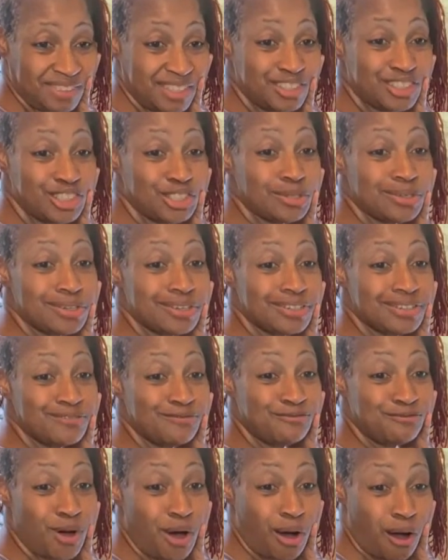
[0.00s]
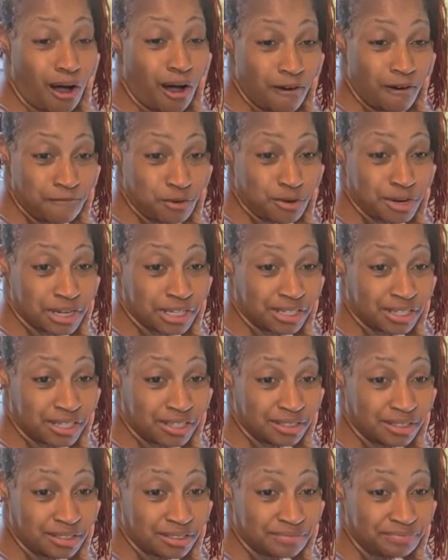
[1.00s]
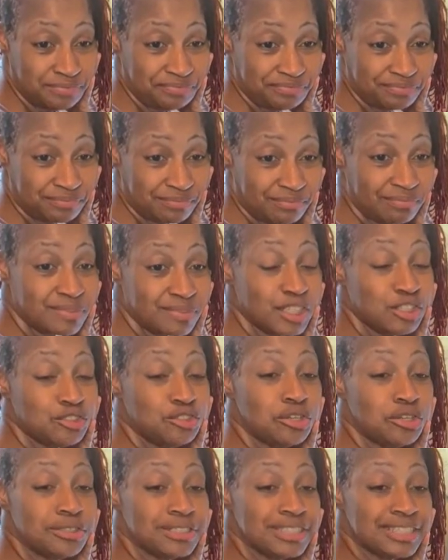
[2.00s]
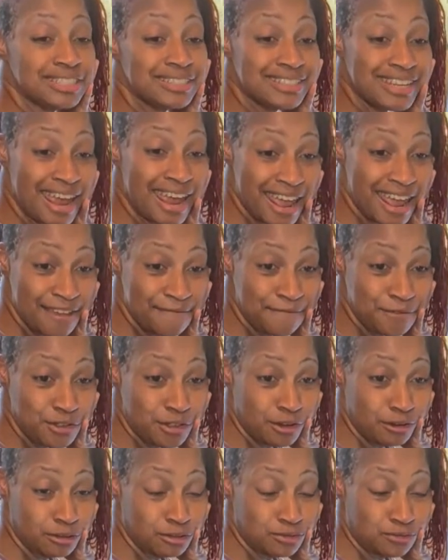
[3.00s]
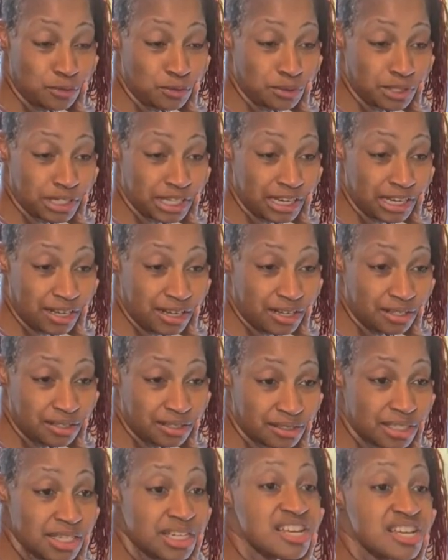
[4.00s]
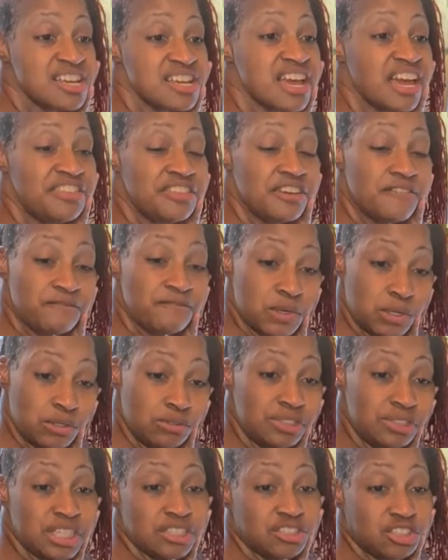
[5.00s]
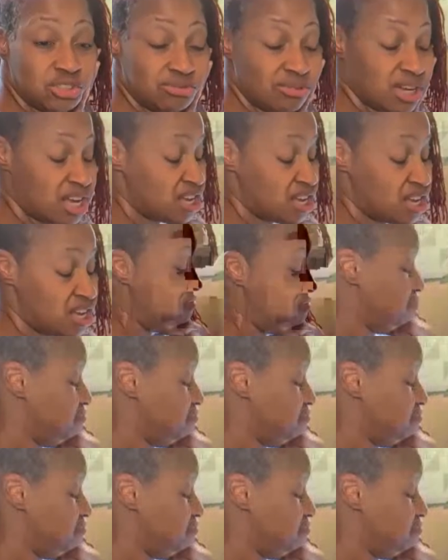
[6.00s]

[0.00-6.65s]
Your all four kids, your stay for those 4 days, and the food that you ate.